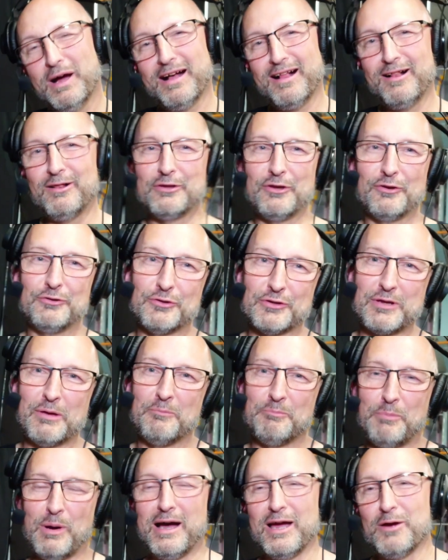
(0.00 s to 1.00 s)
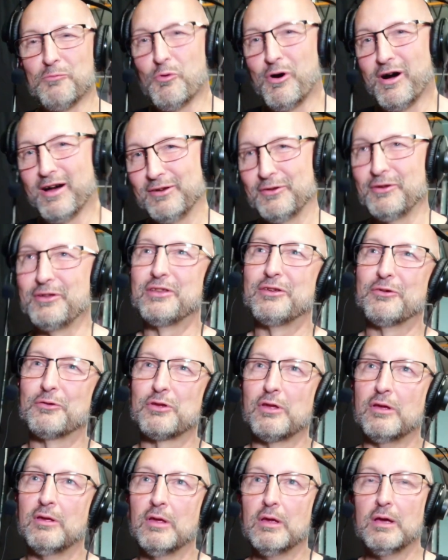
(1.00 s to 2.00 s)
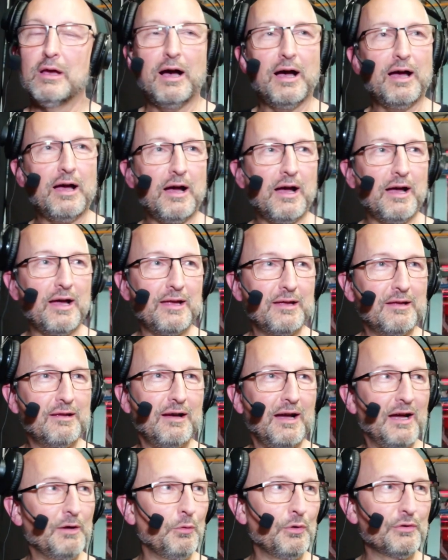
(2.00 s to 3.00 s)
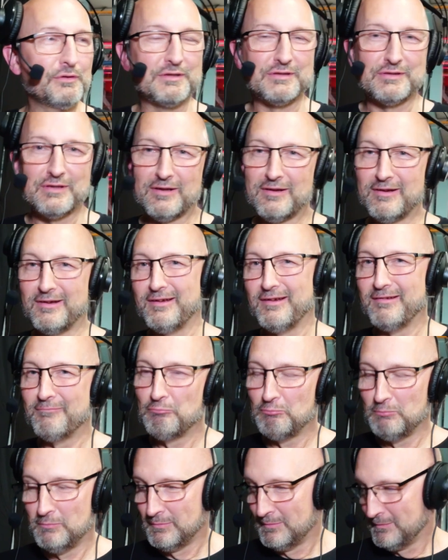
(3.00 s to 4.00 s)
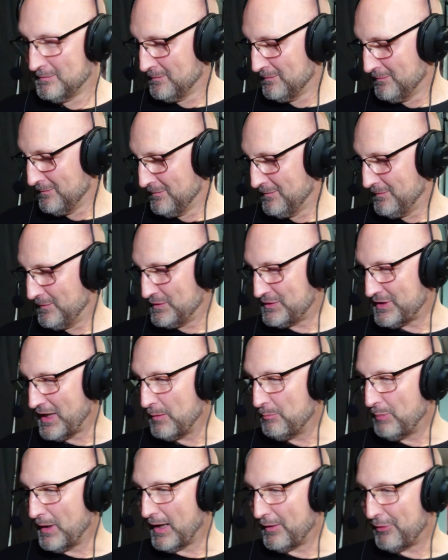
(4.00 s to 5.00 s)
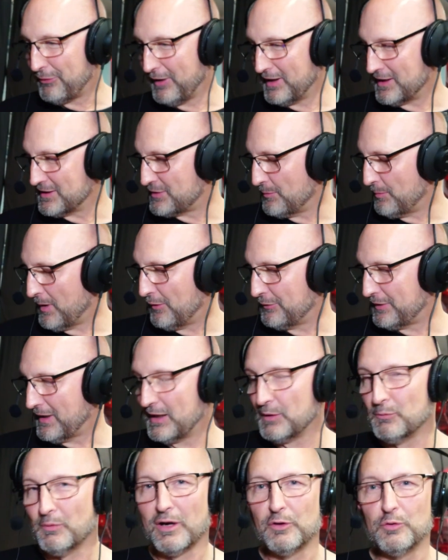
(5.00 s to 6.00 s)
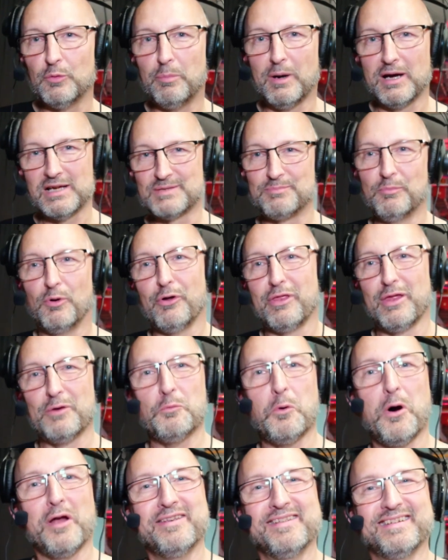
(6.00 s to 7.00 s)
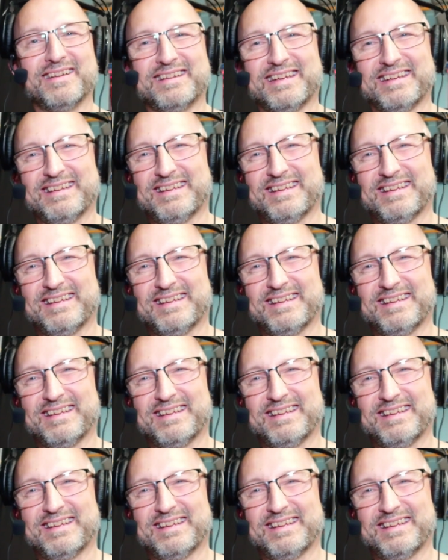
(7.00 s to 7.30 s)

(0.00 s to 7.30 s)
Well, you can buy one. I won't say bad things about anyone who buys more than one.